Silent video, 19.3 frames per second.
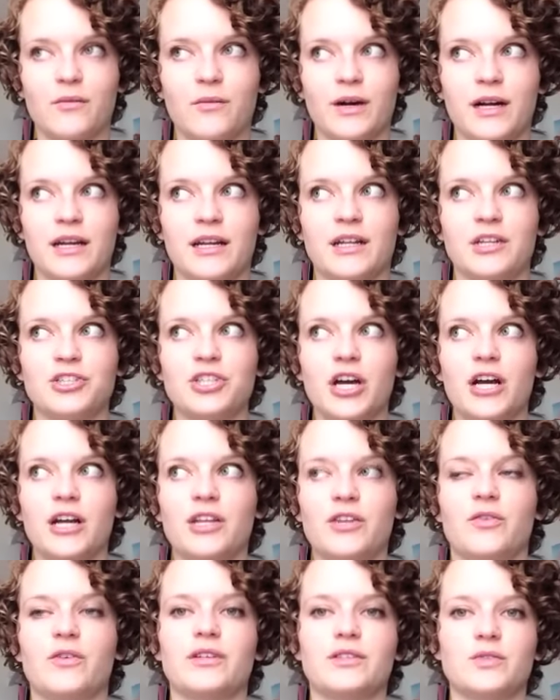Where in a chart,
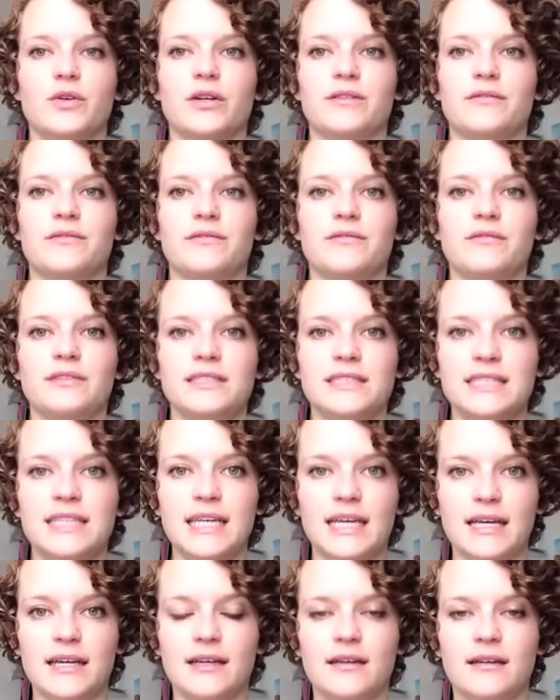you can sort of
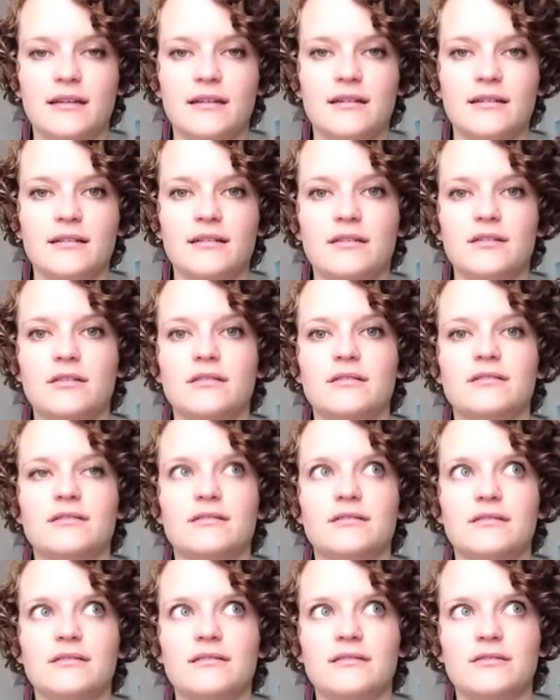see it
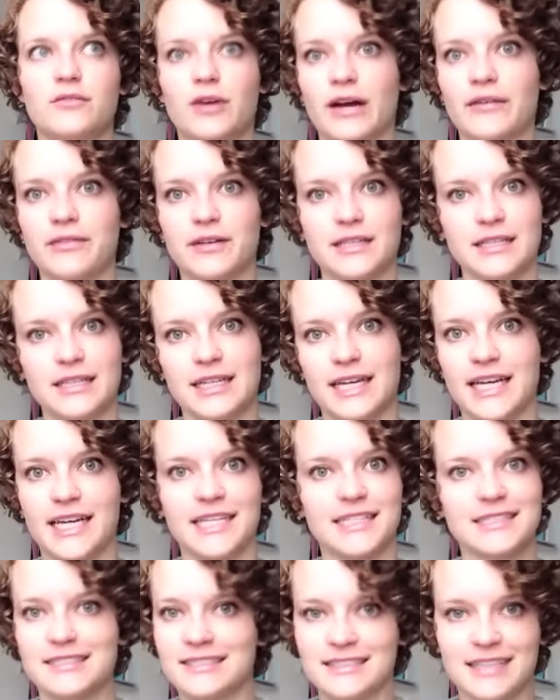graphically, I guess.